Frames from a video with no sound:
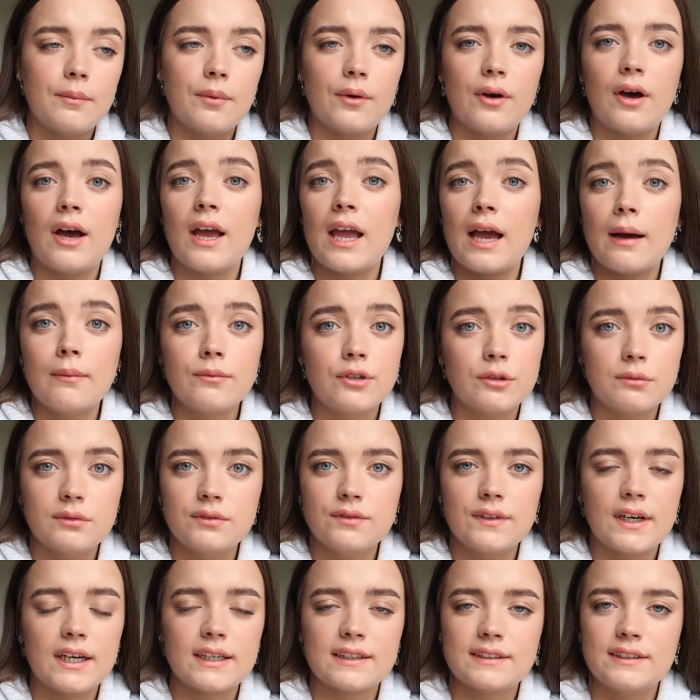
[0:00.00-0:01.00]
But I am double
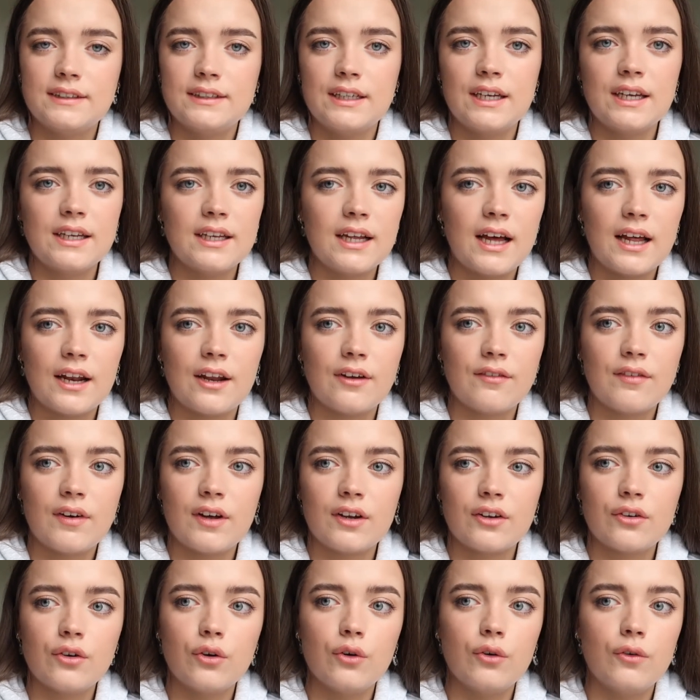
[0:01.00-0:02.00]
vaccinated and I've
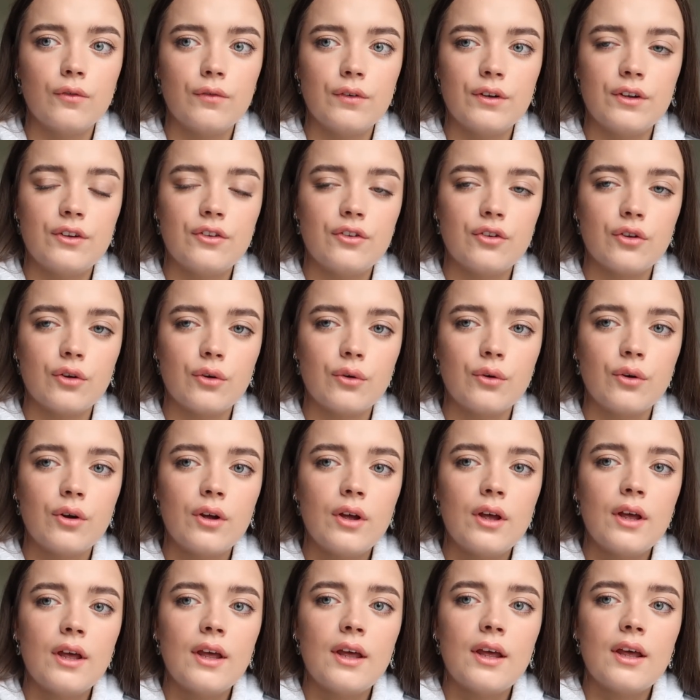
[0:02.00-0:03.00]
had COVID, so
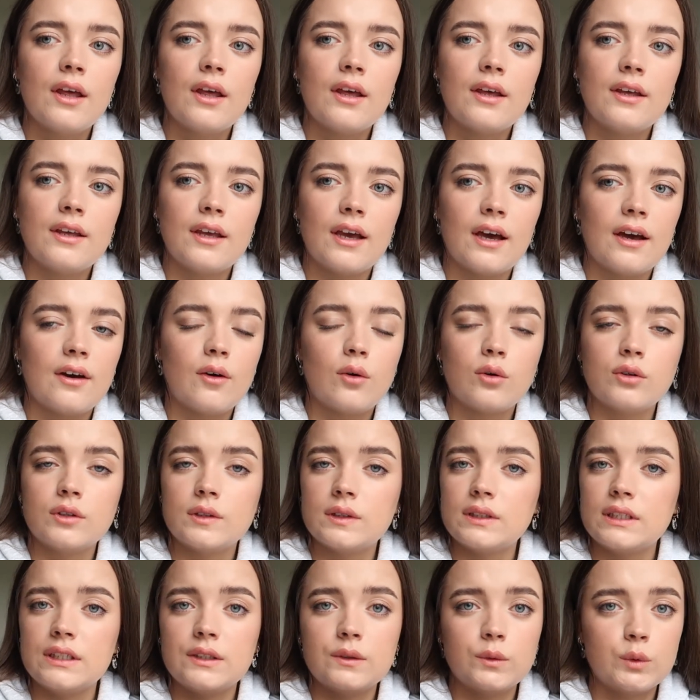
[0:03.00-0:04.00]
yeah,
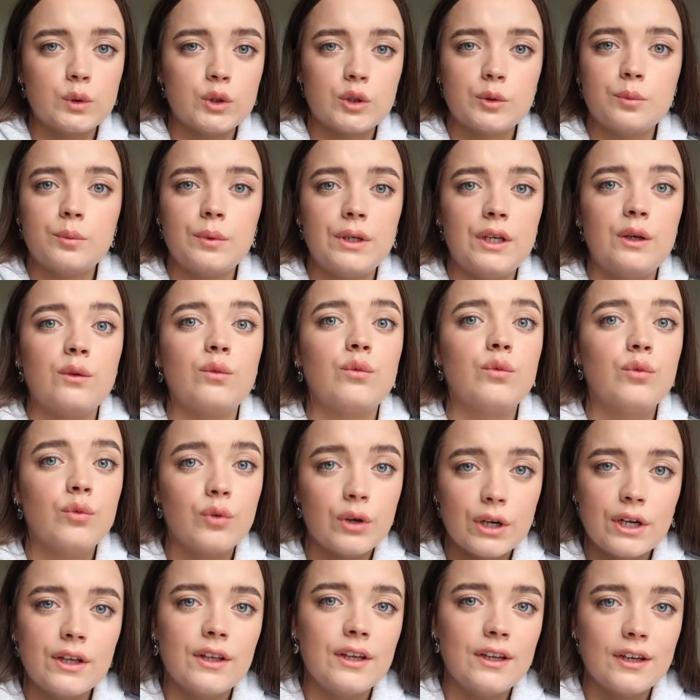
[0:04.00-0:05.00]
honestly it'll just be
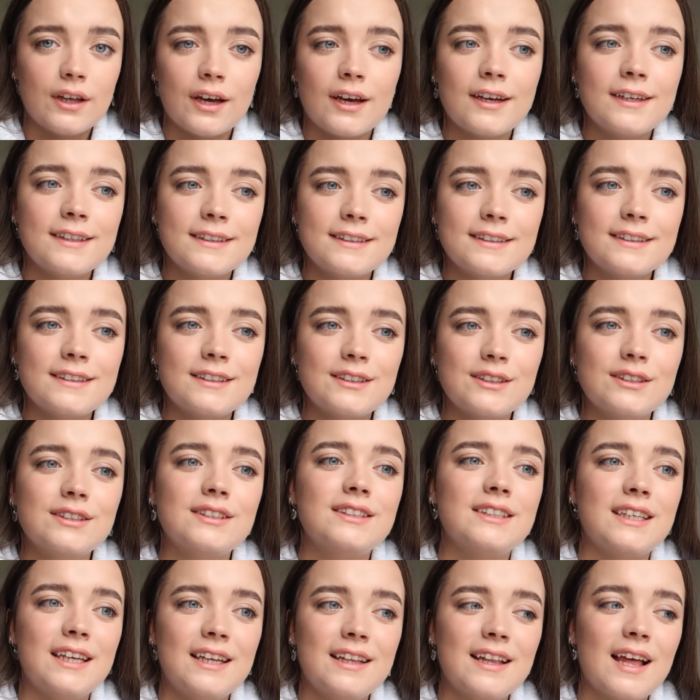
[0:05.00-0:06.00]
really nice to
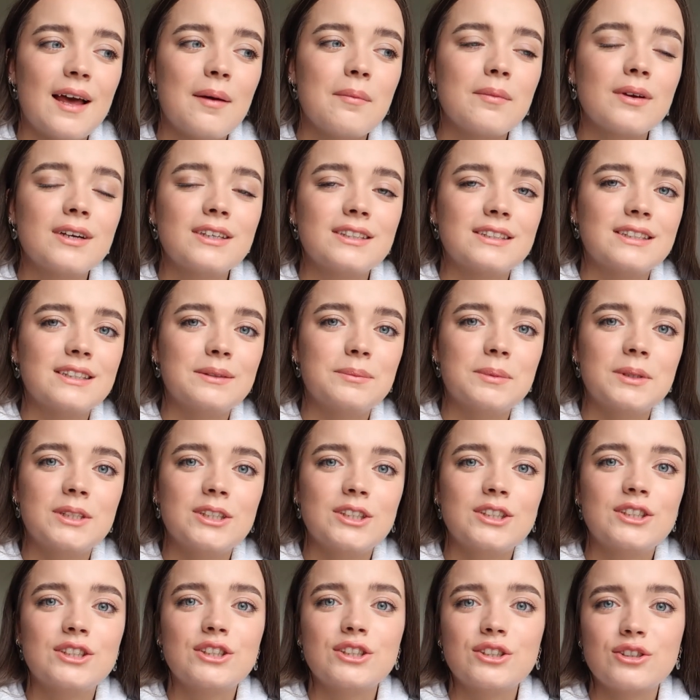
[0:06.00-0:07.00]
see them because it's
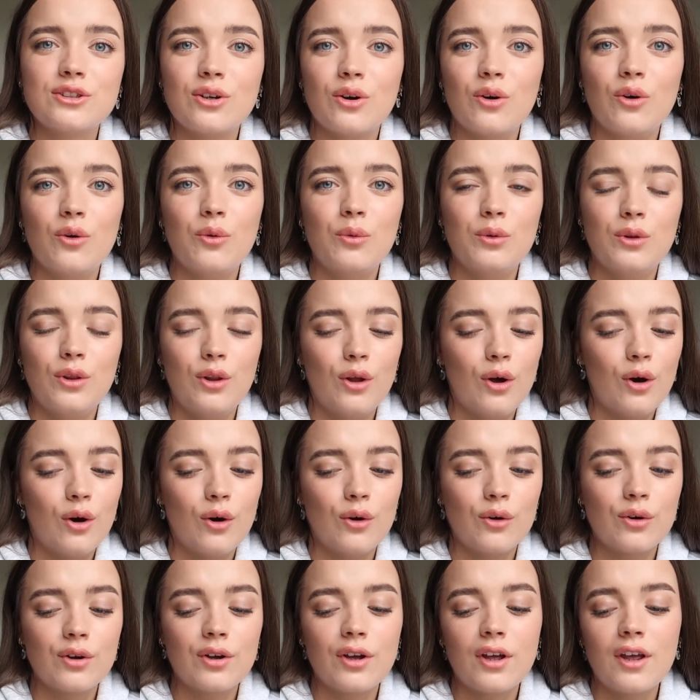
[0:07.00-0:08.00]
been so
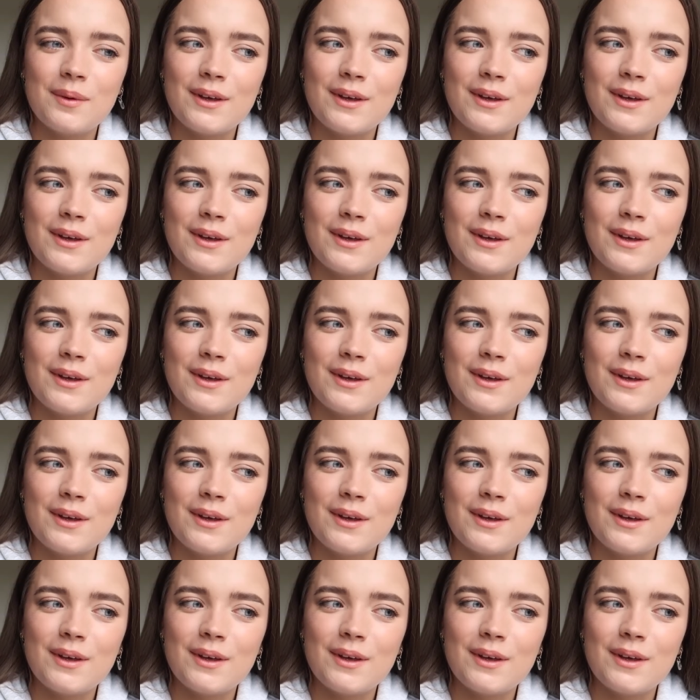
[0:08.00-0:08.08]
long.